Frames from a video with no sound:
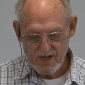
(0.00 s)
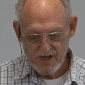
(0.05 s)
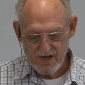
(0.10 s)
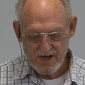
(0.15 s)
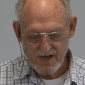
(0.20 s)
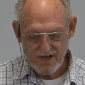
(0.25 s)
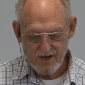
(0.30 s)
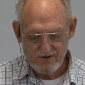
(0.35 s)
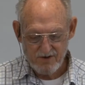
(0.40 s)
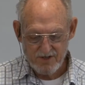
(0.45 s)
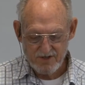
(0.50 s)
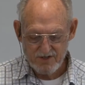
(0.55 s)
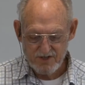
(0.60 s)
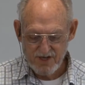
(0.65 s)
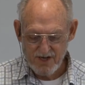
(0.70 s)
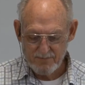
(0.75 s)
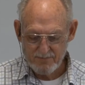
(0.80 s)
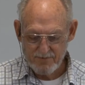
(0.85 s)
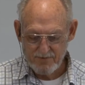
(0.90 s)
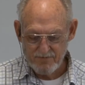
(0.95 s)
Now, in
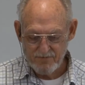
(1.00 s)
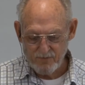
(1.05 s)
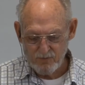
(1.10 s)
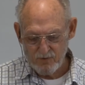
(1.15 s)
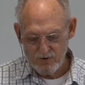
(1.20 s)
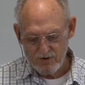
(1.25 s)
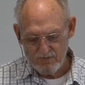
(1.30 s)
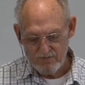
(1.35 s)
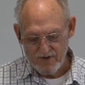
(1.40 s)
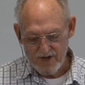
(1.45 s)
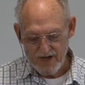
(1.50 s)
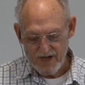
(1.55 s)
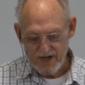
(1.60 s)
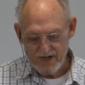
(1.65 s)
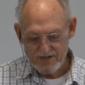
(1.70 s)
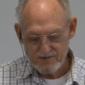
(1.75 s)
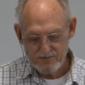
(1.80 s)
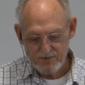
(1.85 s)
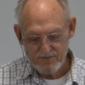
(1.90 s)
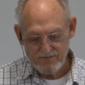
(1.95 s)
chapter 4 of
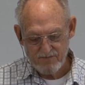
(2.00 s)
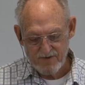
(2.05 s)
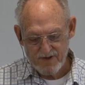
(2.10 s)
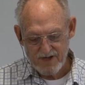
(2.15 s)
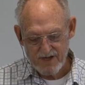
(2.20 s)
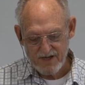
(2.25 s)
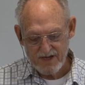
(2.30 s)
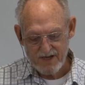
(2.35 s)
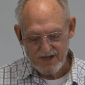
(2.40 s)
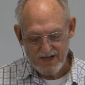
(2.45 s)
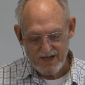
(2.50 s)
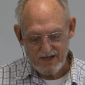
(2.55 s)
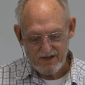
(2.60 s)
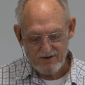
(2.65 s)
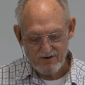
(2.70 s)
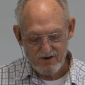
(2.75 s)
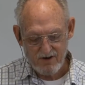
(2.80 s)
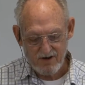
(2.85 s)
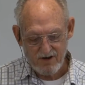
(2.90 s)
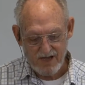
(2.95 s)
Acts, we find
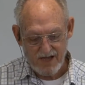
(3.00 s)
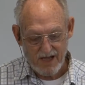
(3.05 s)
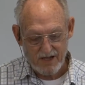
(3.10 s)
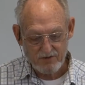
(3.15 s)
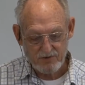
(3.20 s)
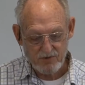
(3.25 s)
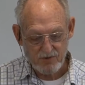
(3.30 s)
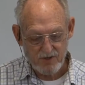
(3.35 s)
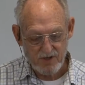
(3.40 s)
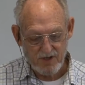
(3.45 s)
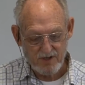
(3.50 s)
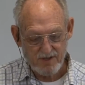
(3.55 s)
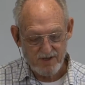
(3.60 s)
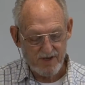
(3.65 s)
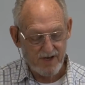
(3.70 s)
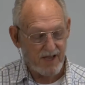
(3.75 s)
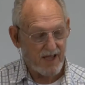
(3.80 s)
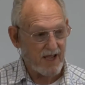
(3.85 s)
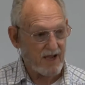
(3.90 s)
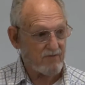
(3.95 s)
out, actually,
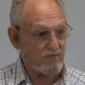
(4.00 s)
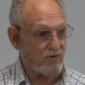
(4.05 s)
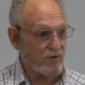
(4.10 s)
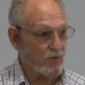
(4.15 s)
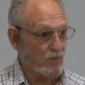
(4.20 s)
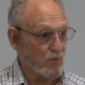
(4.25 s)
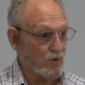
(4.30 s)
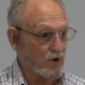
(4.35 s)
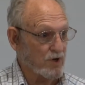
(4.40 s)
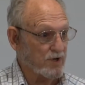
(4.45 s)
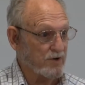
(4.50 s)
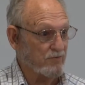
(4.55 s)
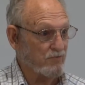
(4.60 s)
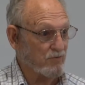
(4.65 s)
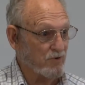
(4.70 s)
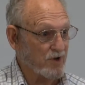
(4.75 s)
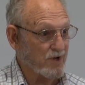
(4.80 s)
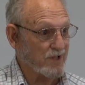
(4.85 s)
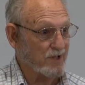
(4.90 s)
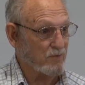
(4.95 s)
that everyone
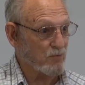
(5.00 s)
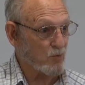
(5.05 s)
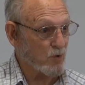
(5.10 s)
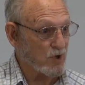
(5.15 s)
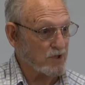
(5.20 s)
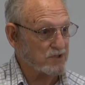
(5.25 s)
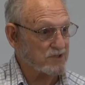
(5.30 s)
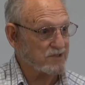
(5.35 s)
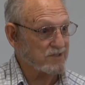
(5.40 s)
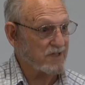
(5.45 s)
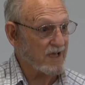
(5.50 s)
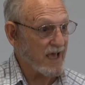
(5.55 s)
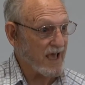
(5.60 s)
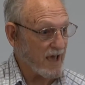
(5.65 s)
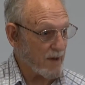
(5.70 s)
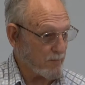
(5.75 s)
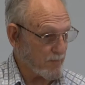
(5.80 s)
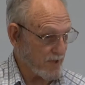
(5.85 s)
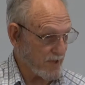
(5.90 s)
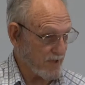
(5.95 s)
really wasn't
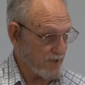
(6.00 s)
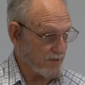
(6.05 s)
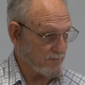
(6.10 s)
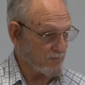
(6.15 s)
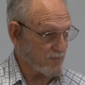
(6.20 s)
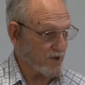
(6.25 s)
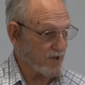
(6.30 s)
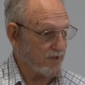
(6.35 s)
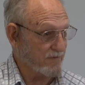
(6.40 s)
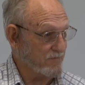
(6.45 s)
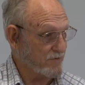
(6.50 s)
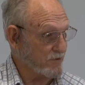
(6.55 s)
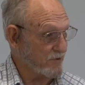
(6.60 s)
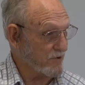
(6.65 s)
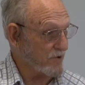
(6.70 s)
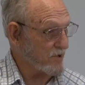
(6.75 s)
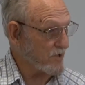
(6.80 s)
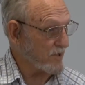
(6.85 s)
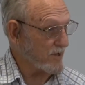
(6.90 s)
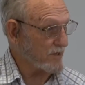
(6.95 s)
happy, believe it or
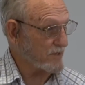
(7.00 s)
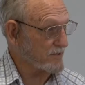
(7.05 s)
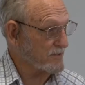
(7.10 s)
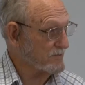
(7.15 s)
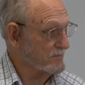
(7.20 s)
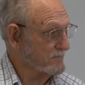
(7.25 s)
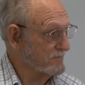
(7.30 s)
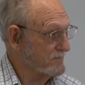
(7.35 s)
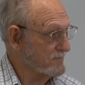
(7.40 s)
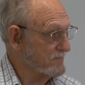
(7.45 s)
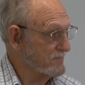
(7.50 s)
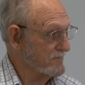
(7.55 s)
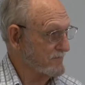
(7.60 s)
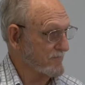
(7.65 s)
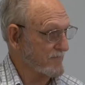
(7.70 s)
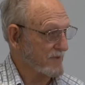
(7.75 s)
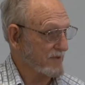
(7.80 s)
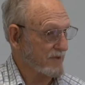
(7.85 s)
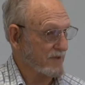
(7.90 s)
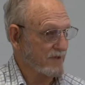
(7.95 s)
not.
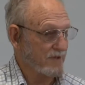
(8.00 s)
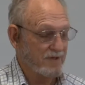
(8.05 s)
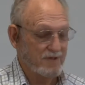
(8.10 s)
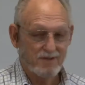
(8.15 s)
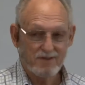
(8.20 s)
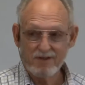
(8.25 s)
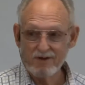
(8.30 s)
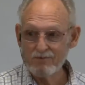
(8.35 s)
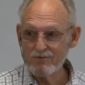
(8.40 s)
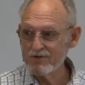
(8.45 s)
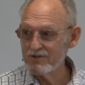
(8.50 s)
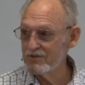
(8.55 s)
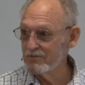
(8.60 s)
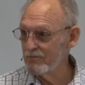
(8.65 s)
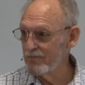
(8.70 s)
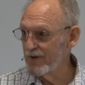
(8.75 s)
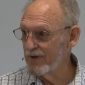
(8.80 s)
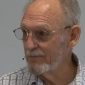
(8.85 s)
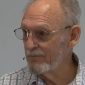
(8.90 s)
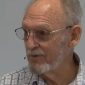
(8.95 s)
There were some
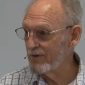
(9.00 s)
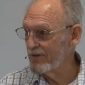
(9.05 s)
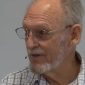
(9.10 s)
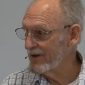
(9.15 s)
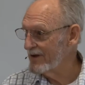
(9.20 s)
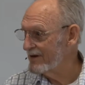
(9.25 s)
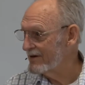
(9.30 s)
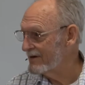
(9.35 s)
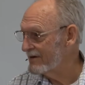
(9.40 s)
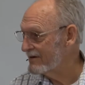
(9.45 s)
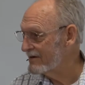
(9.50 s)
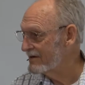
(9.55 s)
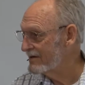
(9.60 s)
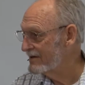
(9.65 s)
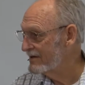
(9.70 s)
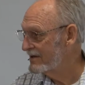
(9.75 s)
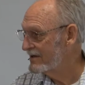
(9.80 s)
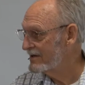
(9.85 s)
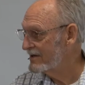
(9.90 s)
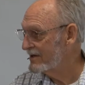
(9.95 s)
people there
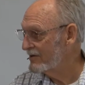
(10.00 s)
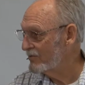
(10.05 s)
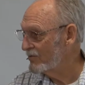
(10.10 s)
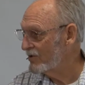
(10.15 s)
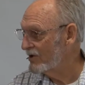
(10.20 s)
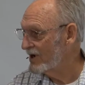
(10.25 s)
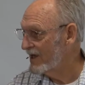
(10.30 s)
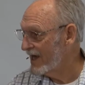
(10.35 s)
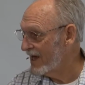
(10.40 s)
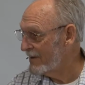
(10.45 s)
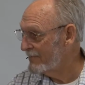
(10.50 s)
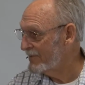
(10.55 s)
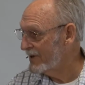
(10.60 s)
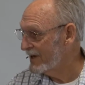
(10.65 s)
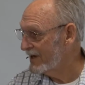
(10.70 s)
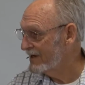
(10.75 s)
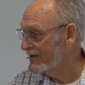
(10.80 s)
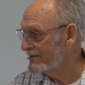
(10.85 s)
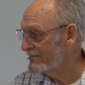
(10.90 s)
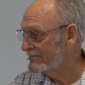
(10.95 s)
that weren't
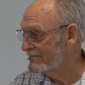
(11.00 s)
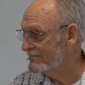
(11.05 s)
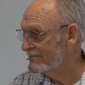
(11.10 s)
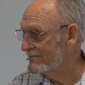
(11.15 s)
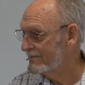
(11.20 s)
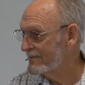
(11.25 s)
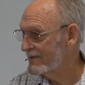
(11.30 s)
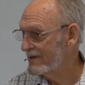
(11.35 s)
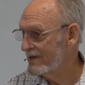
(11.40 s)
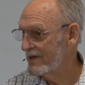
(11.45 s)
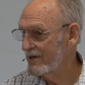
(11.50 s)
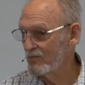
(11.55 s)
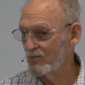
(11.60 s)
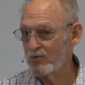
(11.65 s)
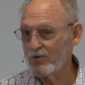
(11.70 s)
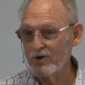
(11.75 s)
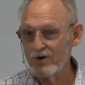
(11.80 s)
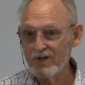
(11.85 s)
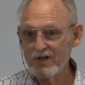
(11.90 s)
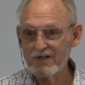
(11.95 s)
happy and
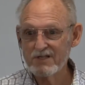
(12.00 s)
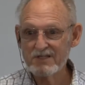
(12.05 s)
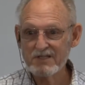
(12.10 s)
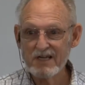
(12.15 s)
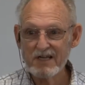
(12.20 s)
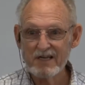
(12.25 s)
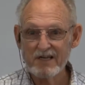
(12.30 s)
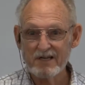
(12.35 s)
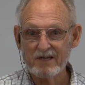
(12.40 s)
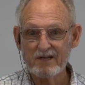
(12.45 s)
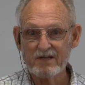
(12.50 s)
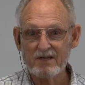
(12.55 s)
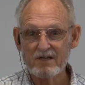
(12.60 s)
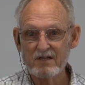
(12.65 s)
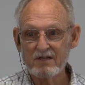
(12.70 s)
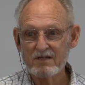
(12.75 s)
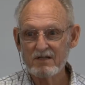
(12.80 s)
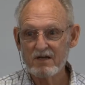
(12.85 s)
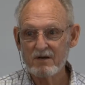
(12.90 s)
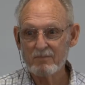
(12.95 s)
weren't excited
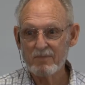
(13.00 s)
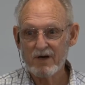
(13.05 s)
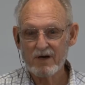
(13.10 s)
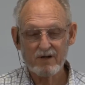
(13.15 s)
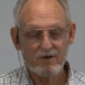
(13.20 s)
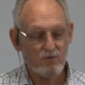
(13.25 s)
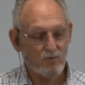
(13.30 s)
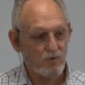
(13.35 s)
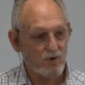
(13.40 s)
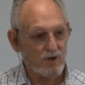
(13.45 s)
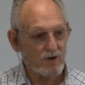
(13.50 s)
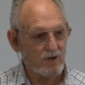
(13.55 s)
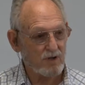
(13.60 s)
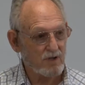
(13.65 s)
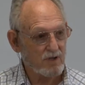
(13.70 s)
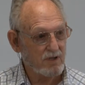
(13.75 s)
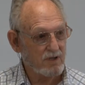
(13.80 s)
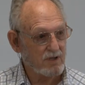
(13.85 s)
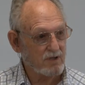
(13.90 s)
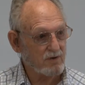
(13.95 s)
about
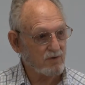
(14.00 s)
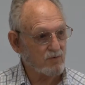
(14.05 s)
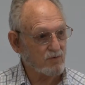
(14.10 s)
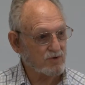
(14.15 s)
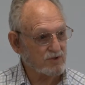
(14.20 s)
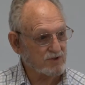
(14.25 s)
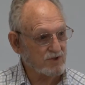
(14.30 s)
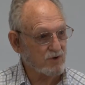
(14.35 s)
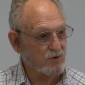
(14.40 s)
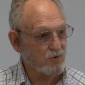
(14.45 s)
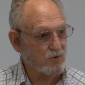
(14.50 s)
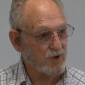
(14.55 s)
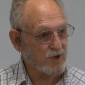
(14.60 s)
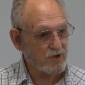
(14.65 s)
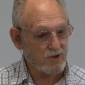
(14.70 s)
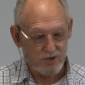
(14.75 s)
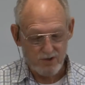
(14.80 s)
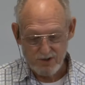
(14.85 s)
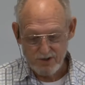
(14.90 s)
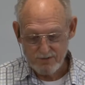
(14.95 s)
what was going
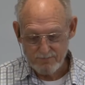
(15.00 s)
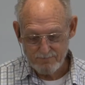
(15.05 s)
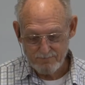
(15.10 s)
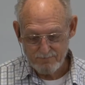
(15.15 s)
on.